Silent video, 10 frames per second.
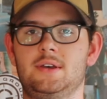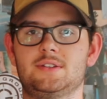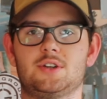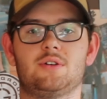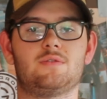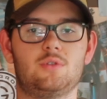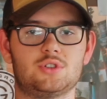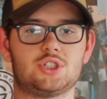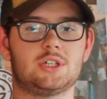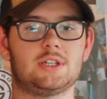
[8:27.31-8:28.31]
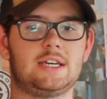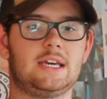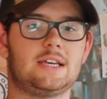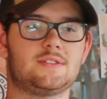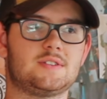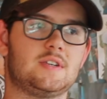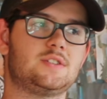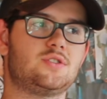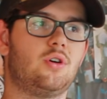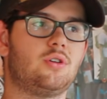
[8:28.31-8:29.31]
So unfortunately,
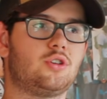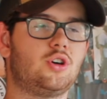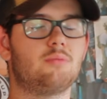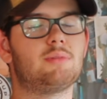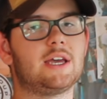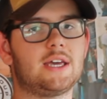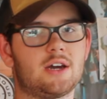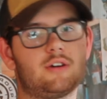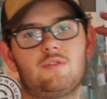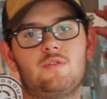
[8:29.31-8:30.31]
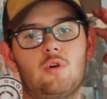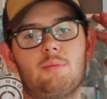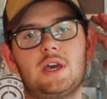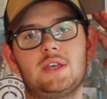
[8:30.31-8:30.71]
it's not a good plate carrier for me.